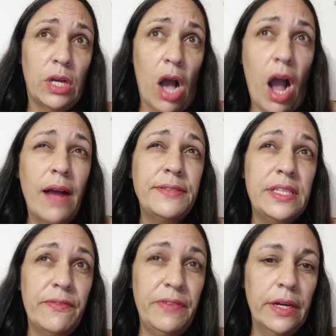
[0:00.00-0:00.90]
cough
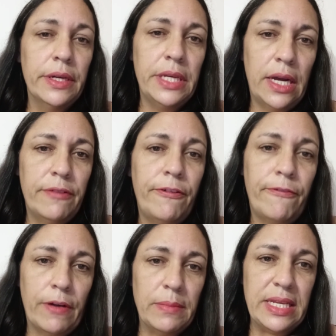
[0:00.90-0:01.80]
severe enough
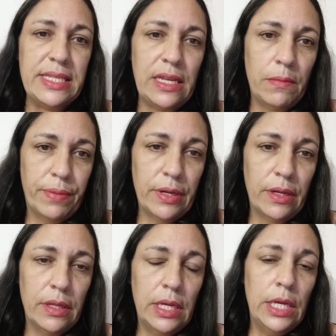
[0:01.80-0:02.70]
from
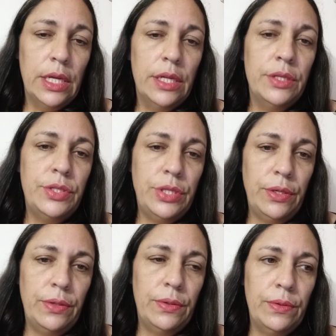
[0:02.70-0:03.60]
lisinopril
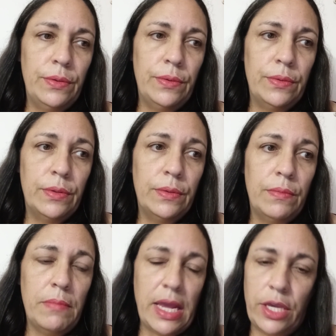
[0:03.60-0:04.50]
to
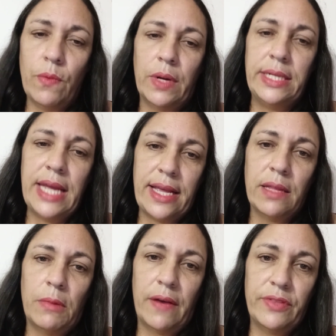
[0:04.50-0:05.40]
make you want to take
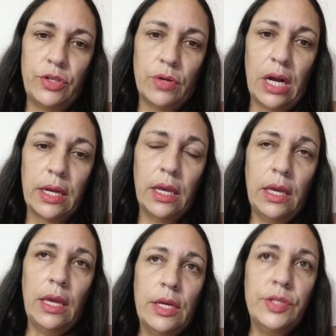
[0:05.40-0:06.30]
them off the drug.
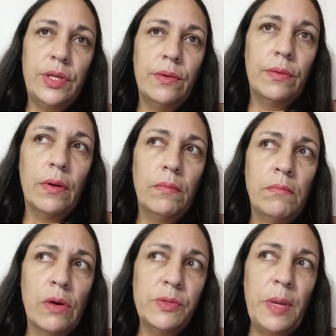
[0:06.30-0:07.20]
So
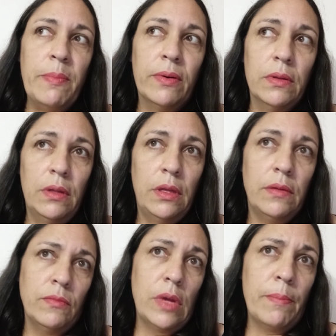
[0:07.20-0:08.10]
most people,
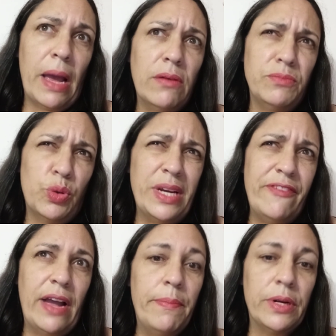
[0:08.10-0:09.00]
about
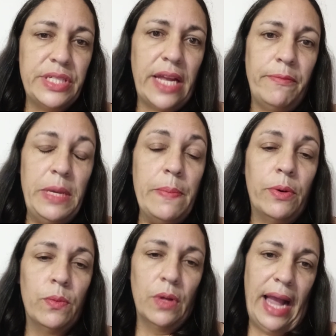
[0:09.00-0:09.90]
25% of
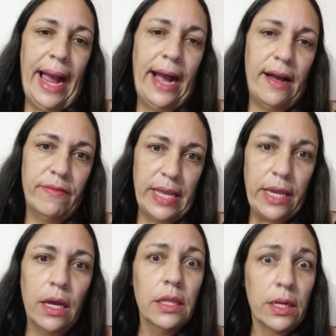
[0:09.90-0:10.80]
people will have
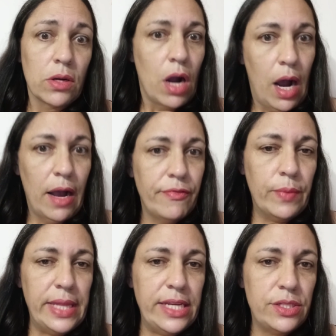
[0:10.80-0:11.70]
like a little cough
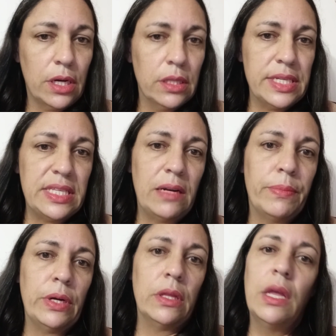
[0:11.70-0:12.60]
when they start
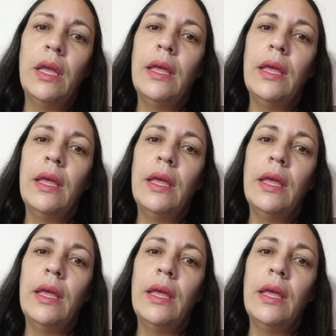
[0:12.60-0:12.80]
lisinopril.